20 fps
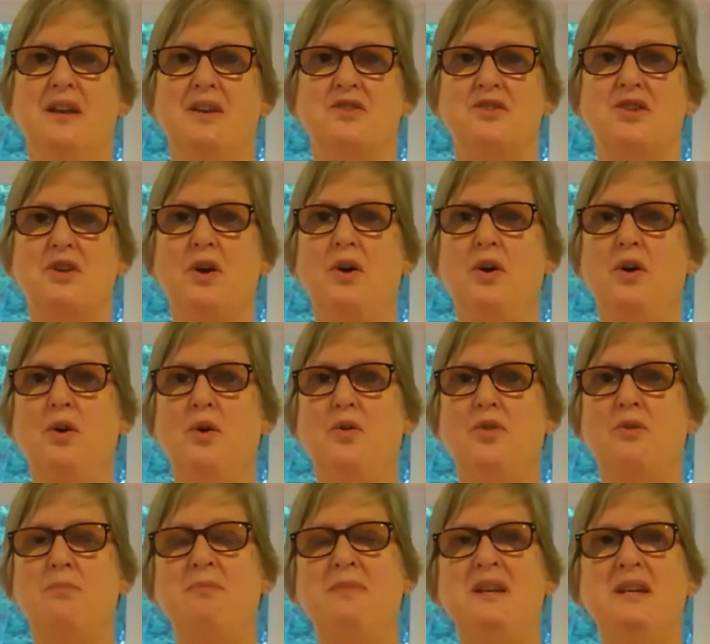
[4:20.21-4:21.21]
So
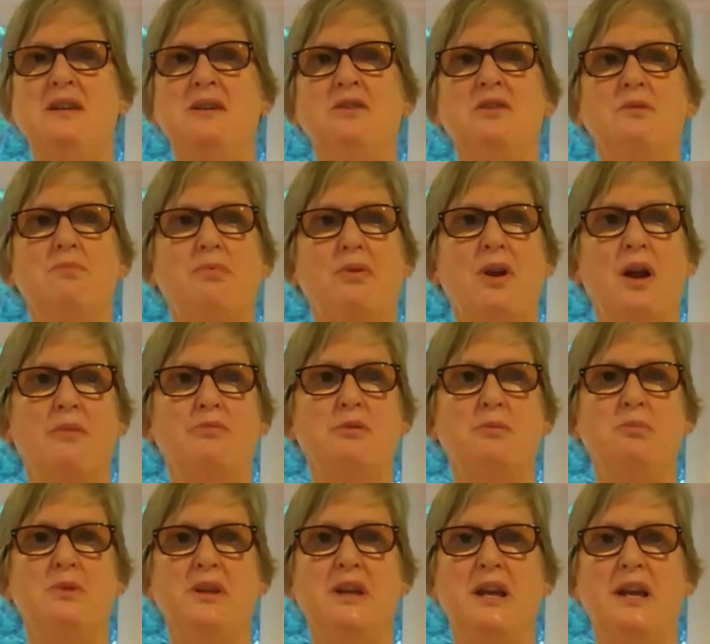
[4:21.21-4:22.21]
the men are
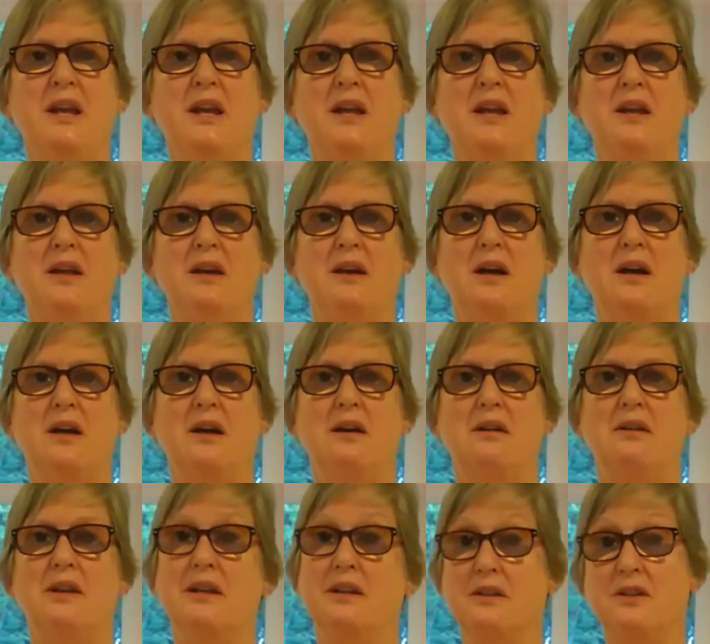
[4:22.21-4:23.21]
probably
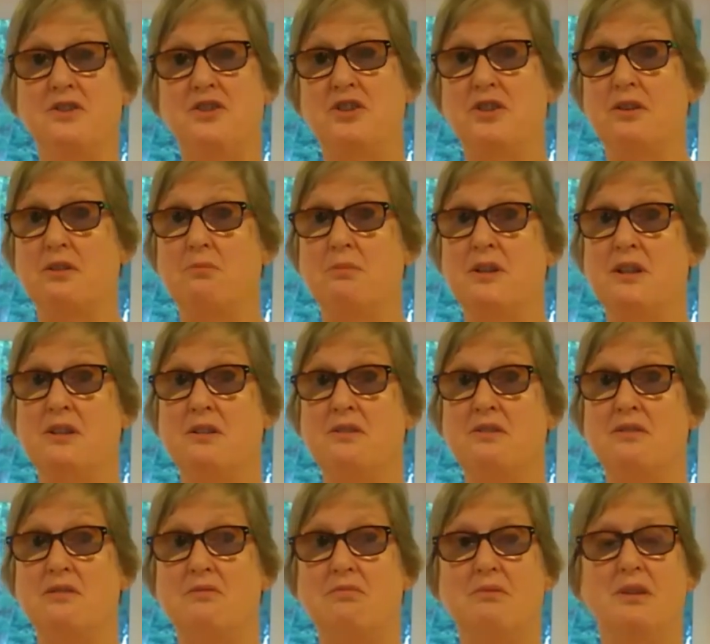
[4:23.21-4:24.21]

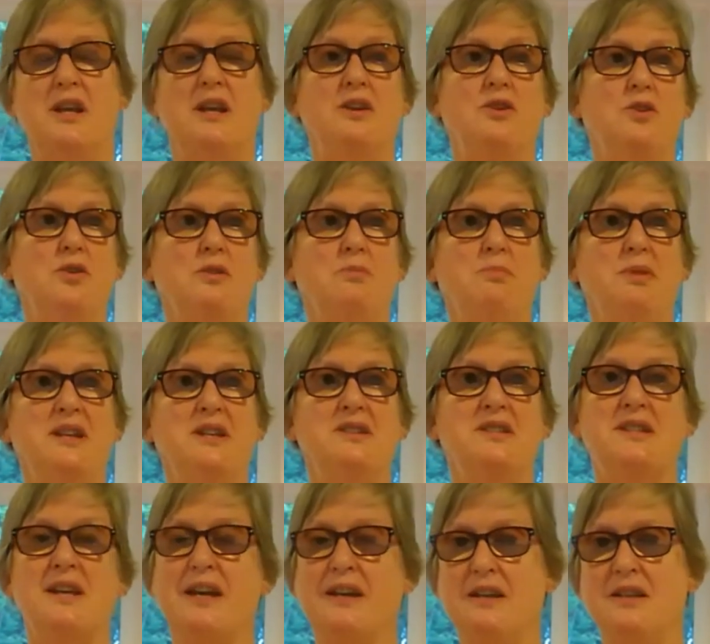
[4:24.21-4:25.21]
illegitimate. They could be
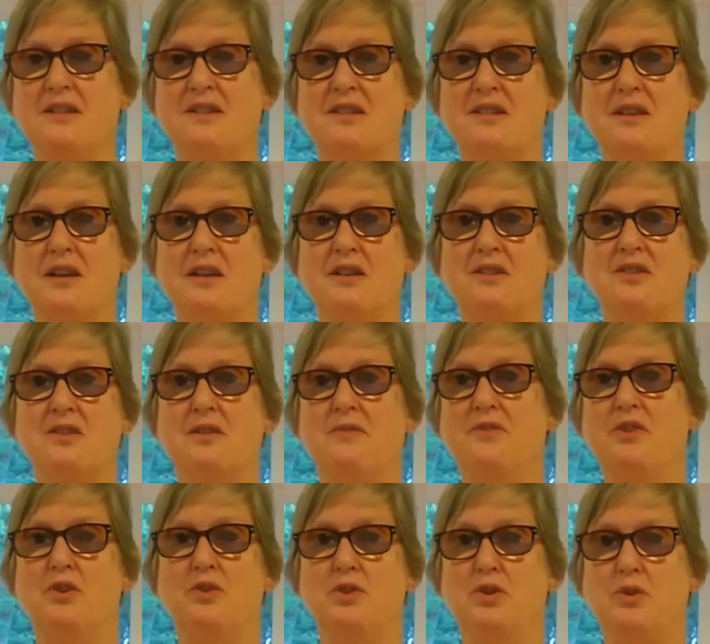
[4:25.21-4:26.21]
second sons
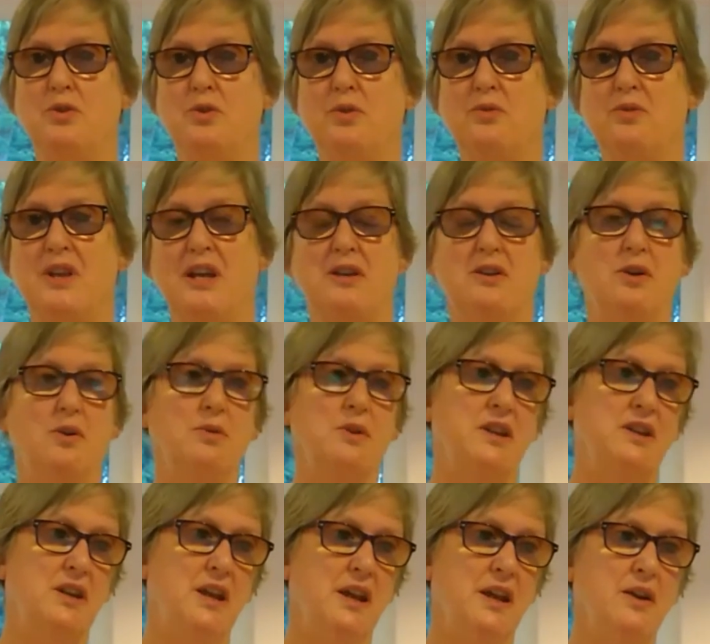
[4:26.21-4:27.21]
of the Duke. They don't
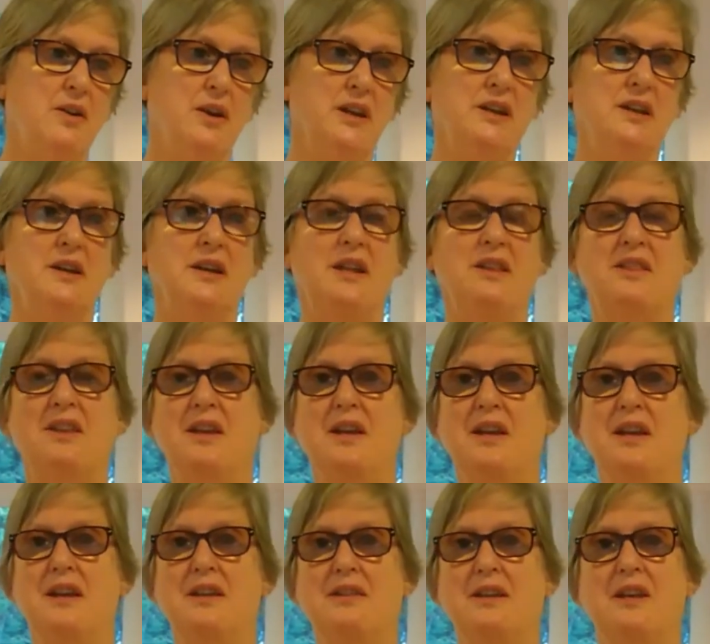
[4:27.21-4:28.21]
inherit
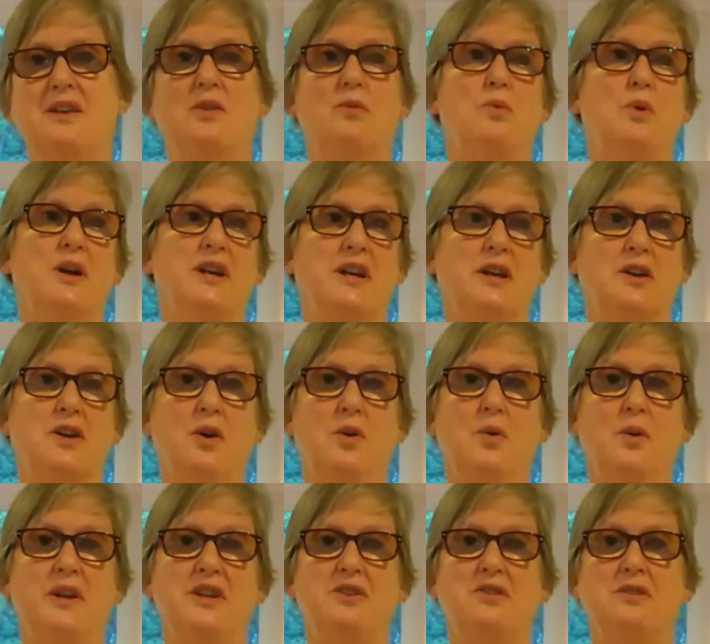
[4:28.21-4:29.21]
anything. They don't want to
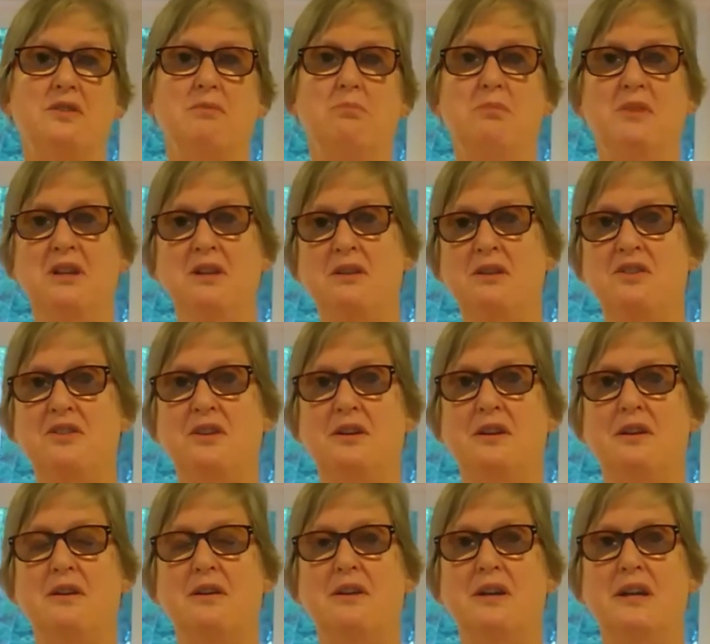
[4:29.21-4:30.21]
go into the
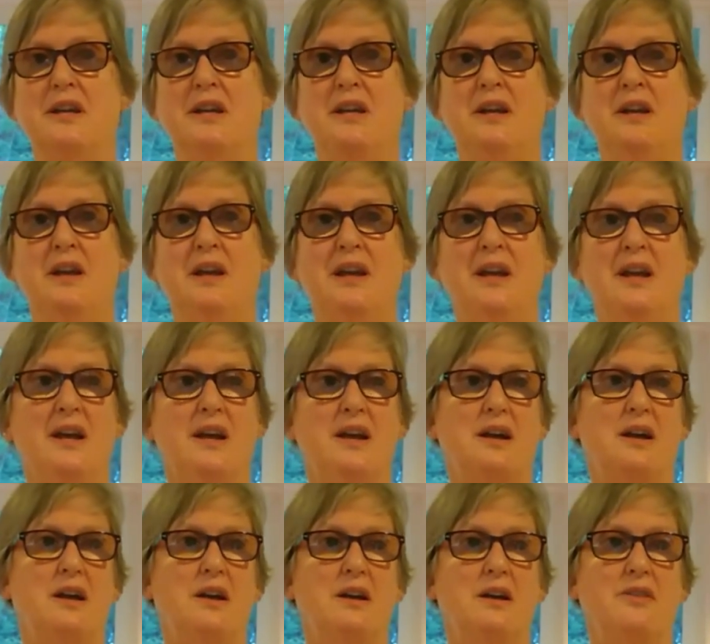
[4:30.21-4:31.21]
military.
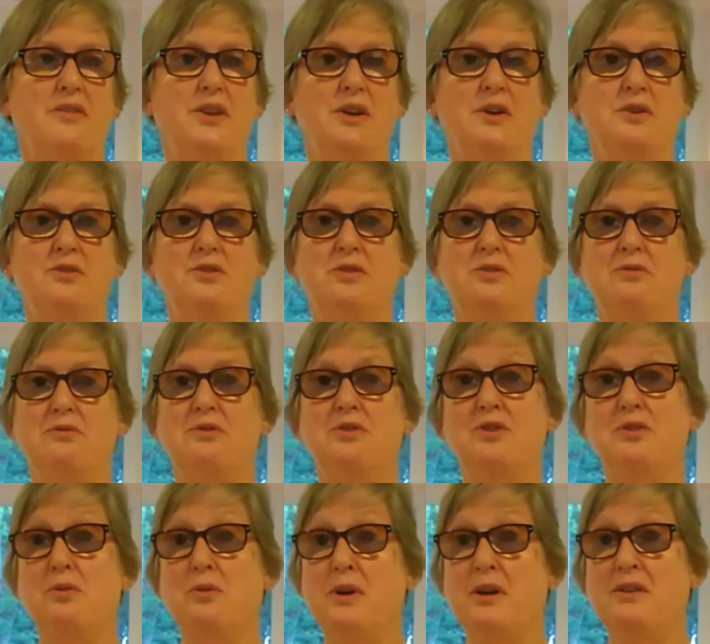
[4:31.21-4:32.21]
They're too
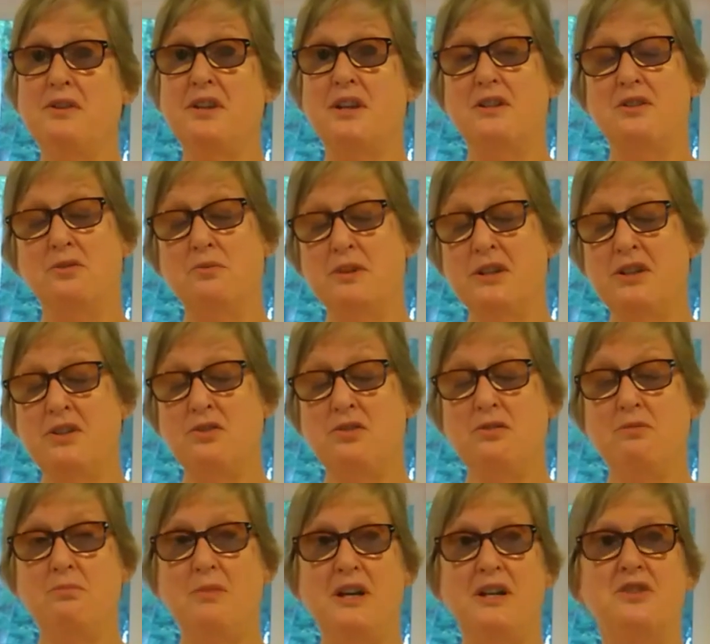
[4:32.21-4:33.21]
short, they drink
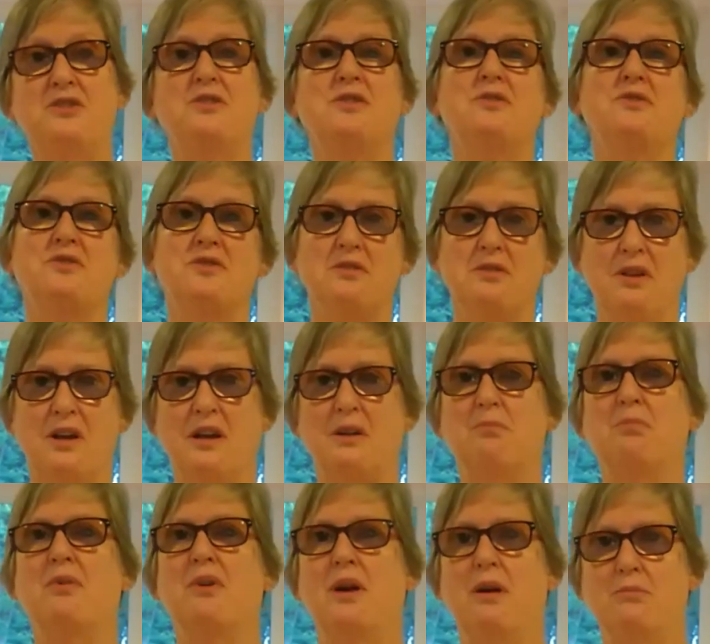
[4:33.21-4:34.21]
too much, there's a lot
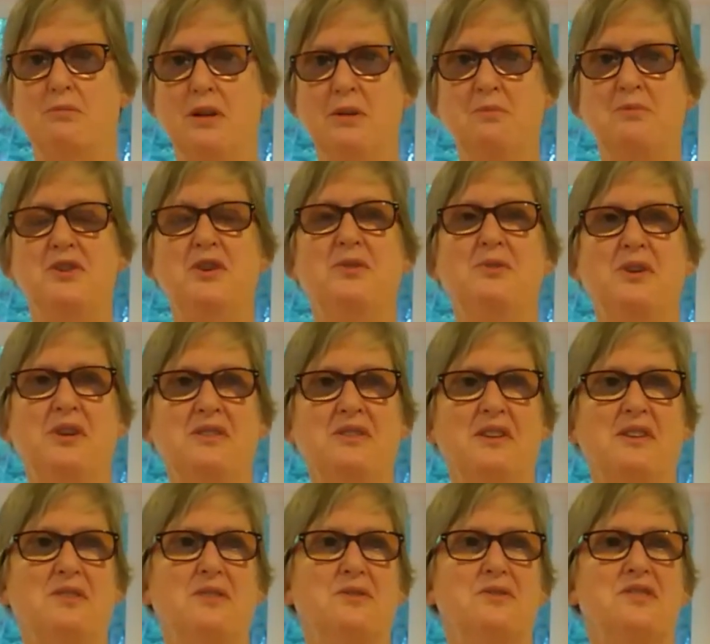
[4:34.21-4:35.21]
of problems you can
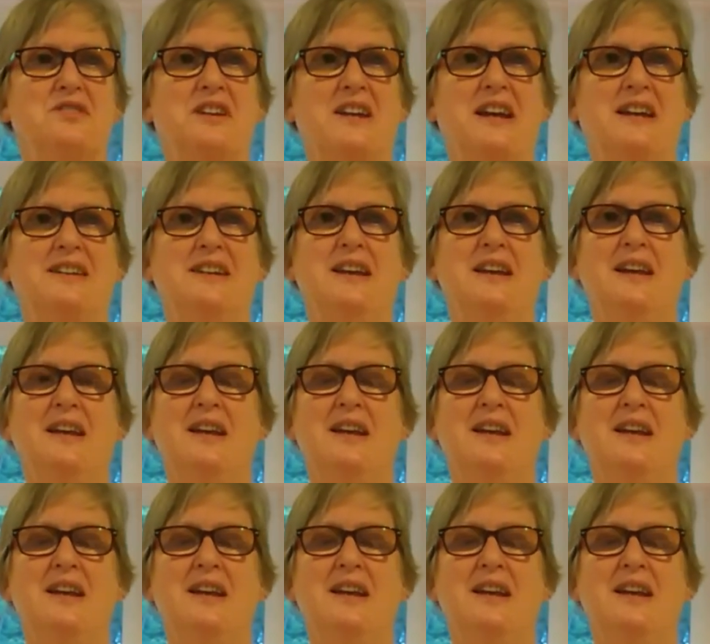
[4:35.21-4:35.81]
understand.